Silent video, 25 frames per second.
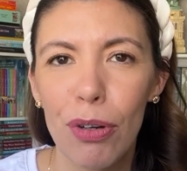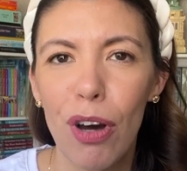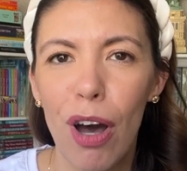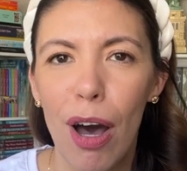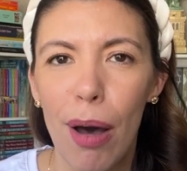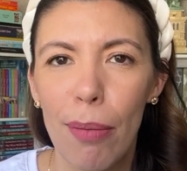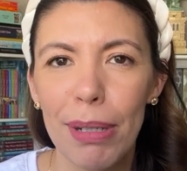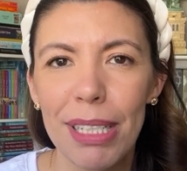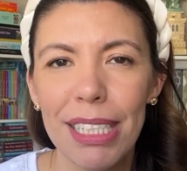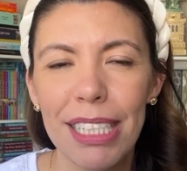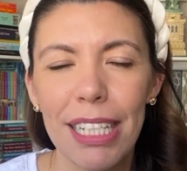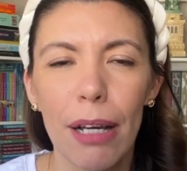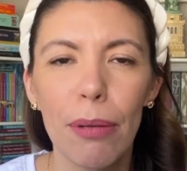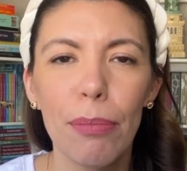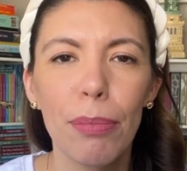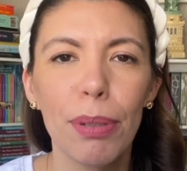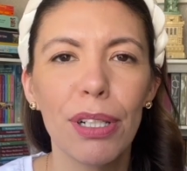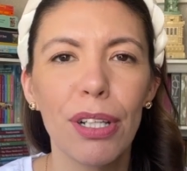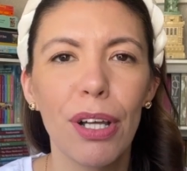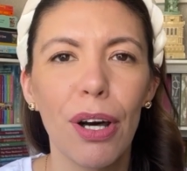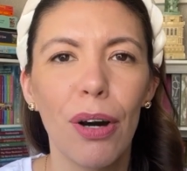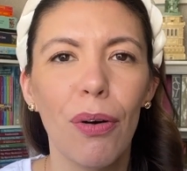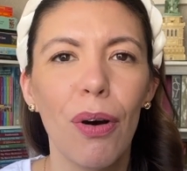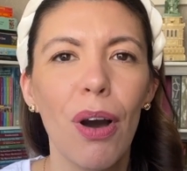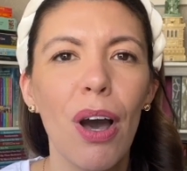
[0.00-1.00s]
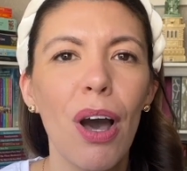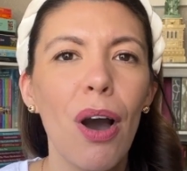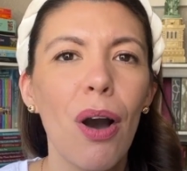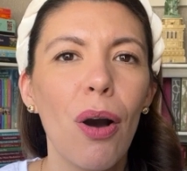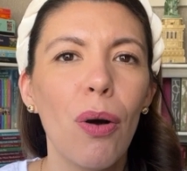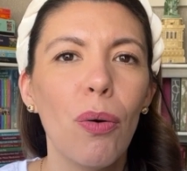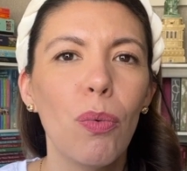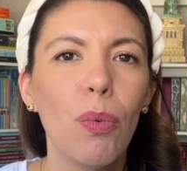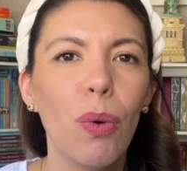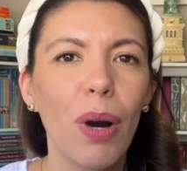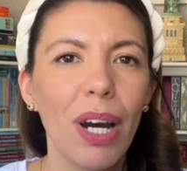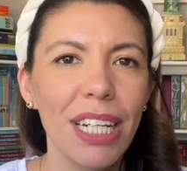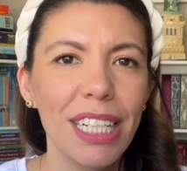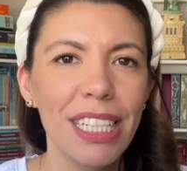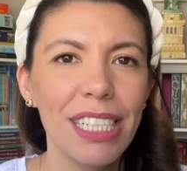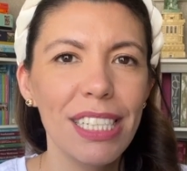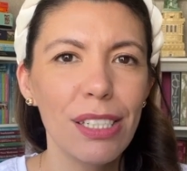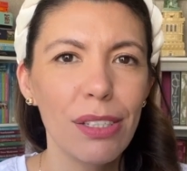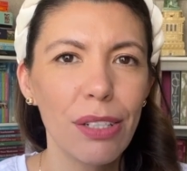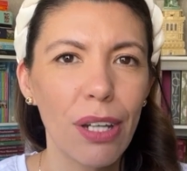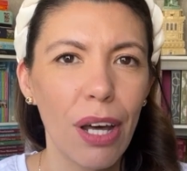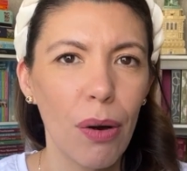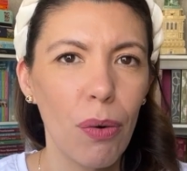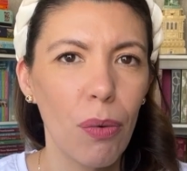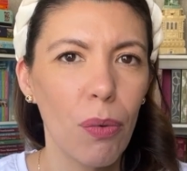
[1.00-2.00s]
Comment down below, what
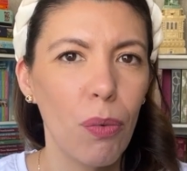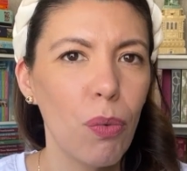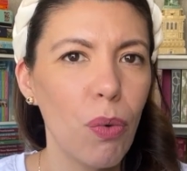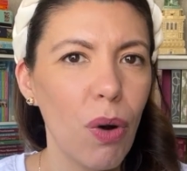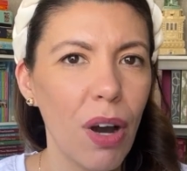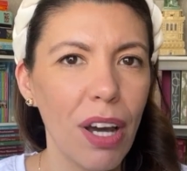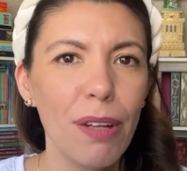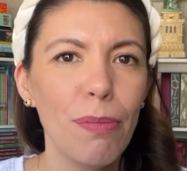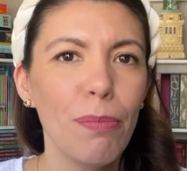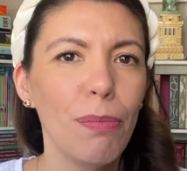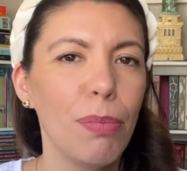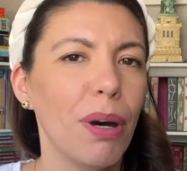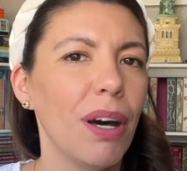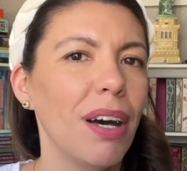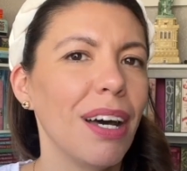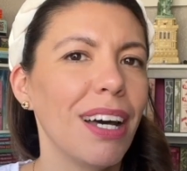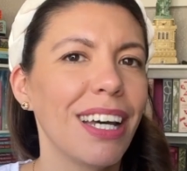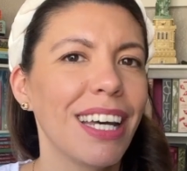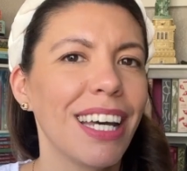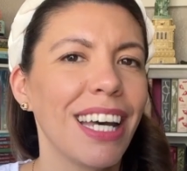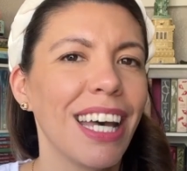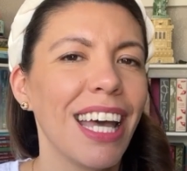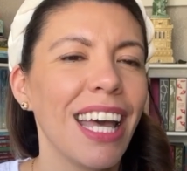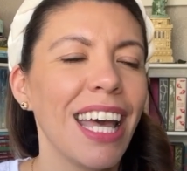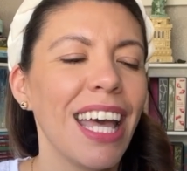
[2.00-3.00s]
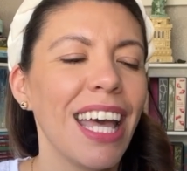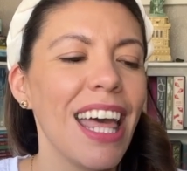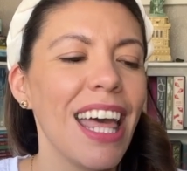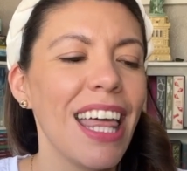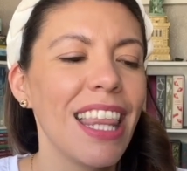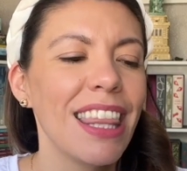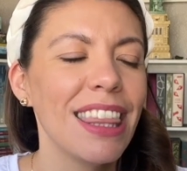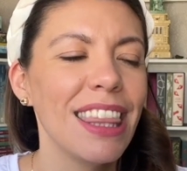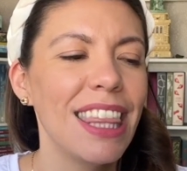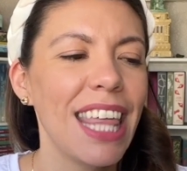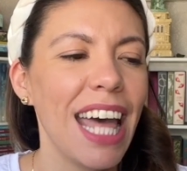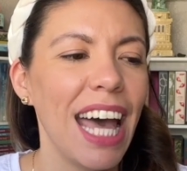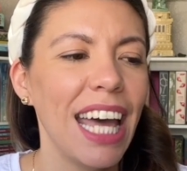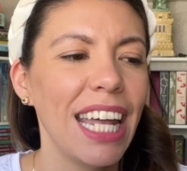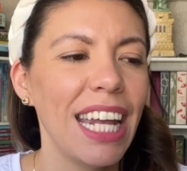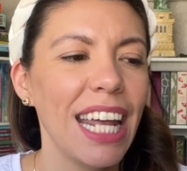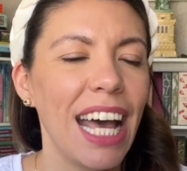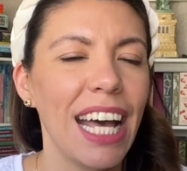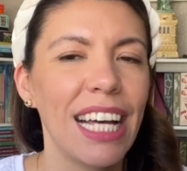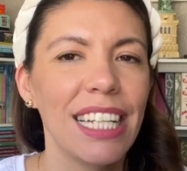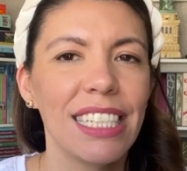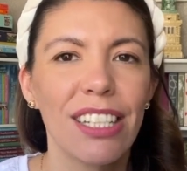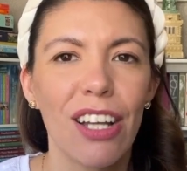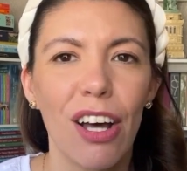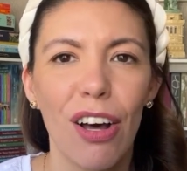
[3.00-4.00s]
is one book that
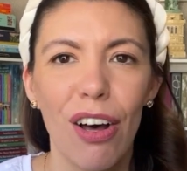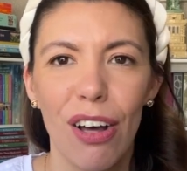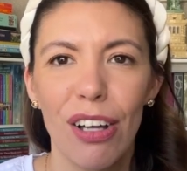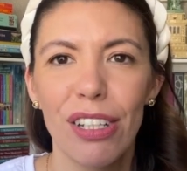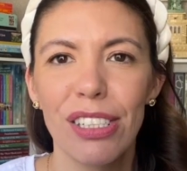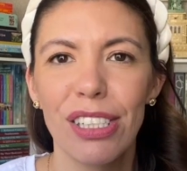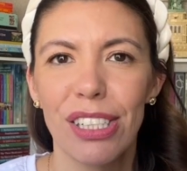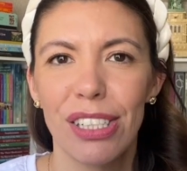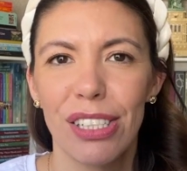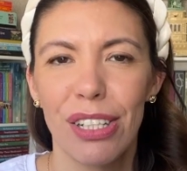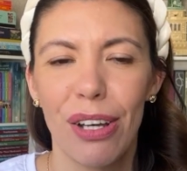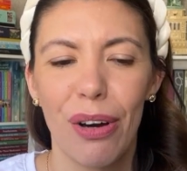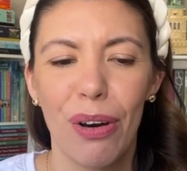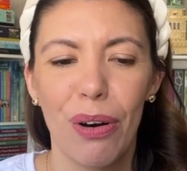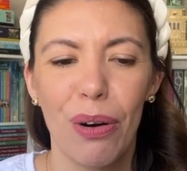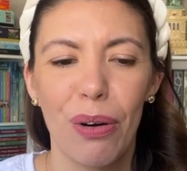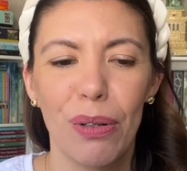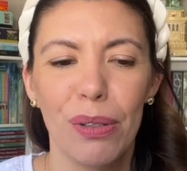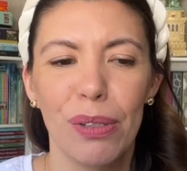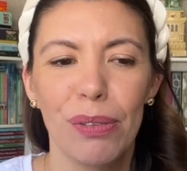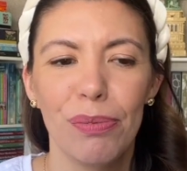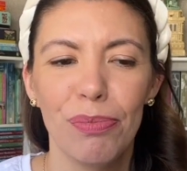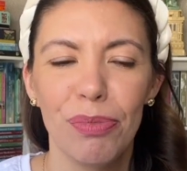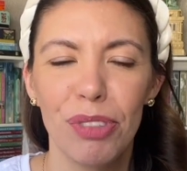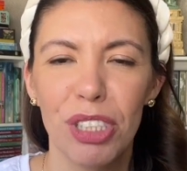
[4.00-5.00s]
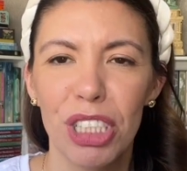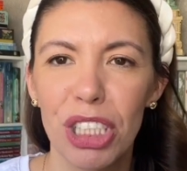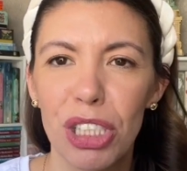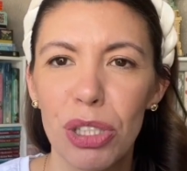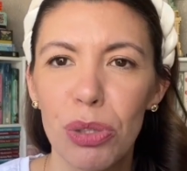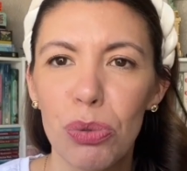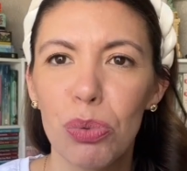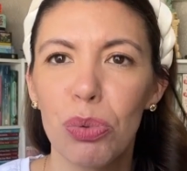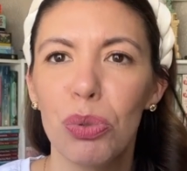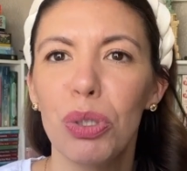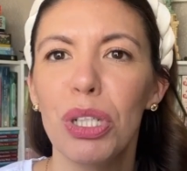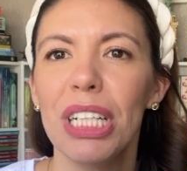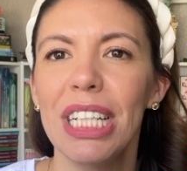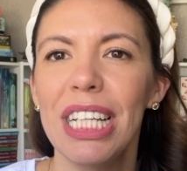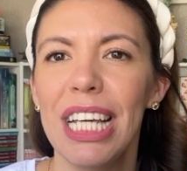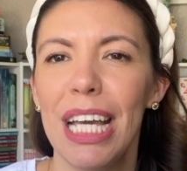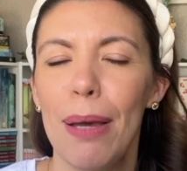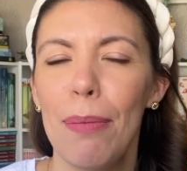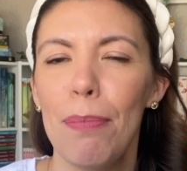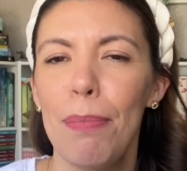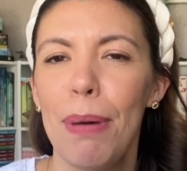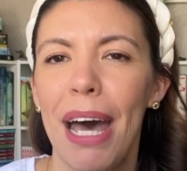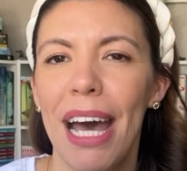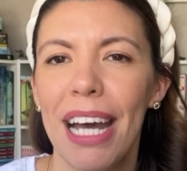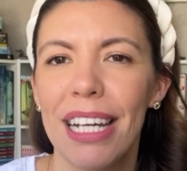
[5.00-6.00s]
has also just really
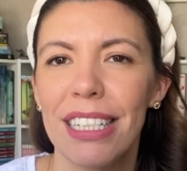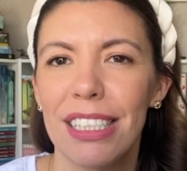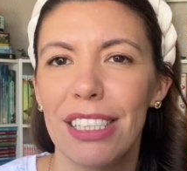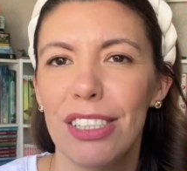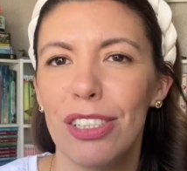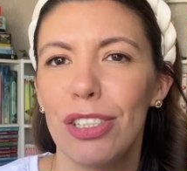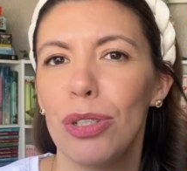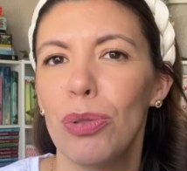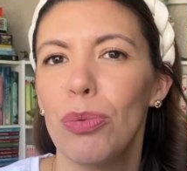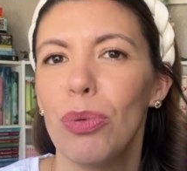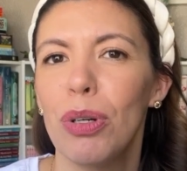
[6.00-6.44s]
impacted you?